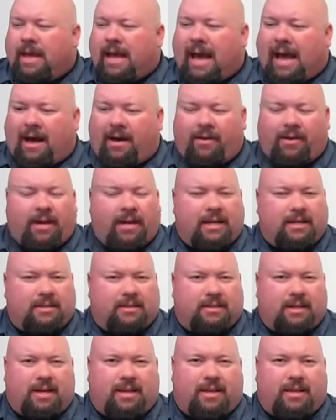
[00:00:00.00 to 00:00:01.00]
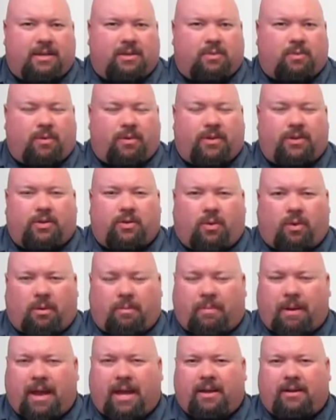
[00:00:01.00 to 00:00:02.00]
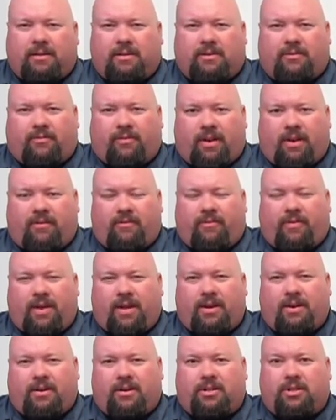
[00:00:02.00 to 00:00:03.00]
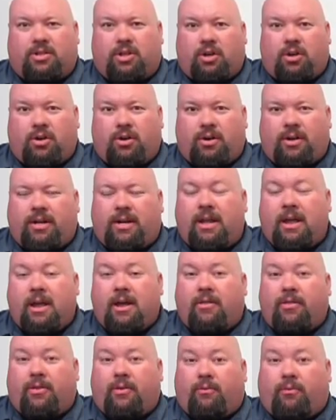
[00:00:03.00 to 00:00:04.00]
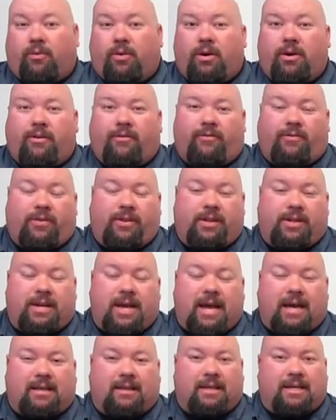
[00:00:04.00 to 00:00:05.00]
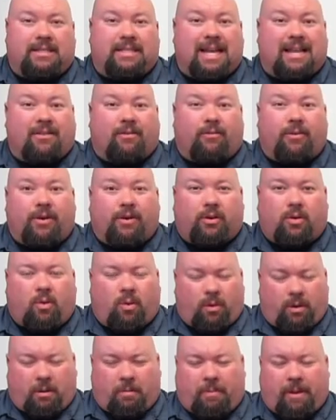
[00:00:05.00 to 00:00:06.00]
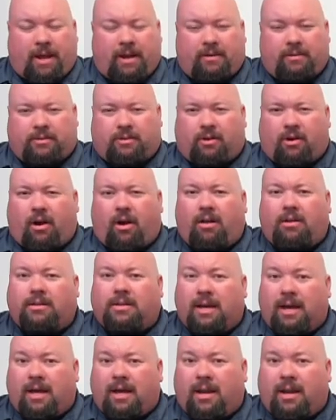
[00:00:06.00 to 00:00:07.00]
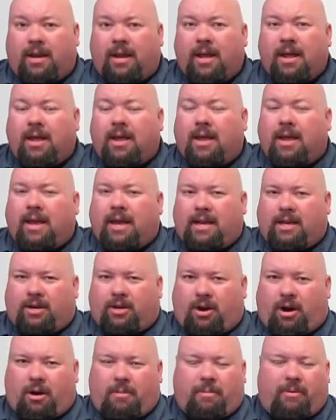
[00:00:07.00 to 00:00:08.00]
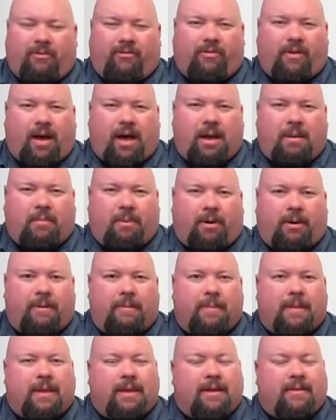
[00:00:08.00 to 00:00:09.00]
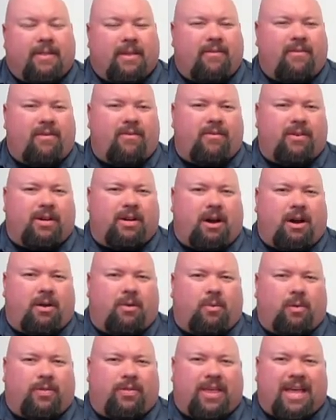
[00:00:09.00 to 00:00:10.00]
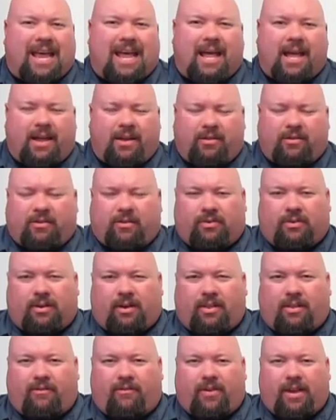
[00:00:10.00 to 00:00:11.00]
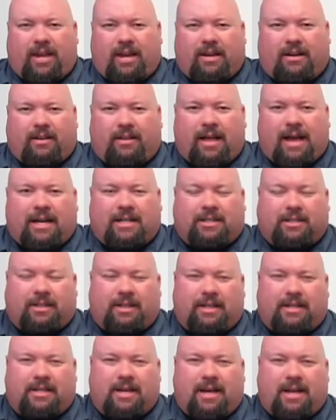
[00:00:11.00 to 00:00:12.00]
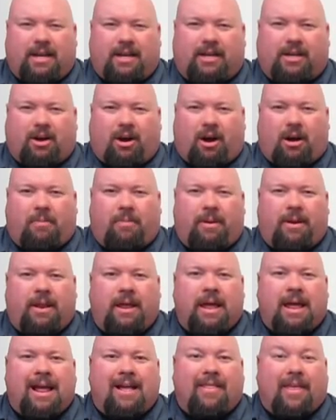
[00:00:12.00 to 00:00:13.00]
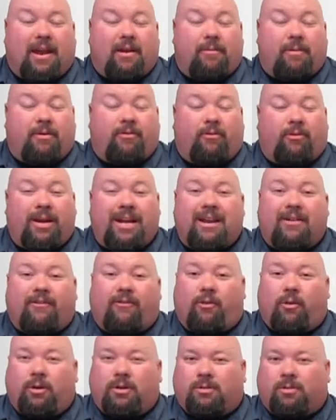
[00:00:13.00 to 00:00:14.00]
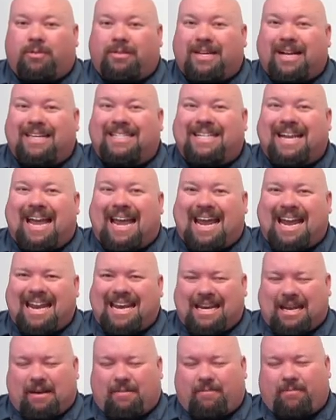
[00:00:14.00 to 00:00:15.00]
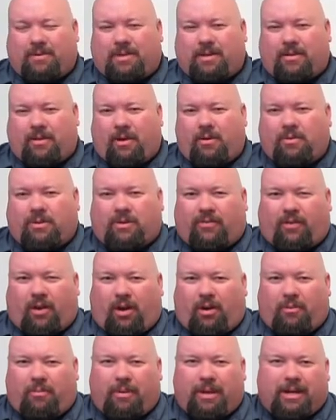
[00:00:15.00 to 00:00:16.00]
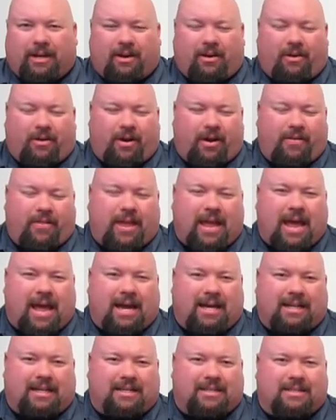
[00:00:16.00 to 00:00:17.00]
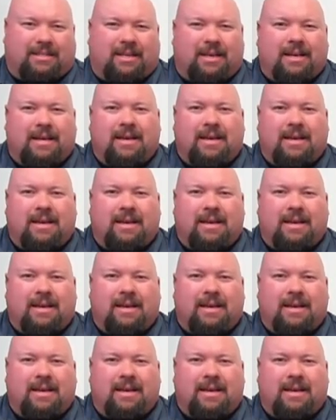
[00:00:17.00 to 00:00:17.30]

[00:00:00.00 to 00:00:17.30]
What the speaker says: Audi has done this where the door panels, the front fenders, the hood, the roof, the deck lids, and the rear quarter panels are all done in carbon fiber. They've even gone with the hinges on the vehicle actually done in carbon that have been reinforced with titanium, so those have all been going on the Adkins.